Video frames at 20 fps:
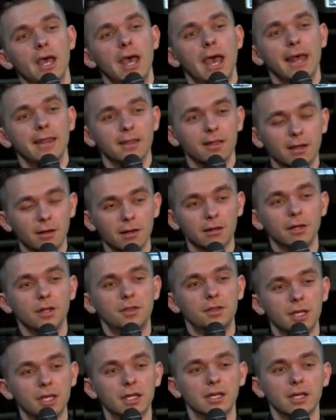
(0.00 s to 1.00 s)
and literally
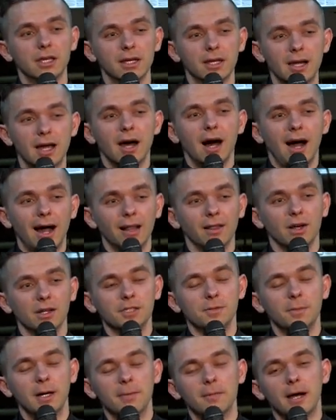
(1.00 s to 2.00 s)
thinking, I
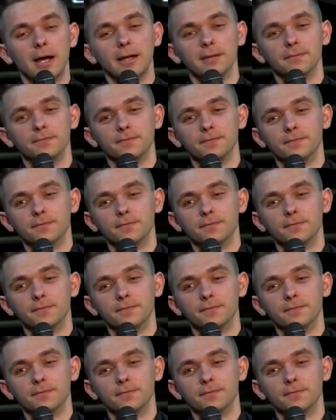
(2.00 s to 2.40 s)
lost my mind.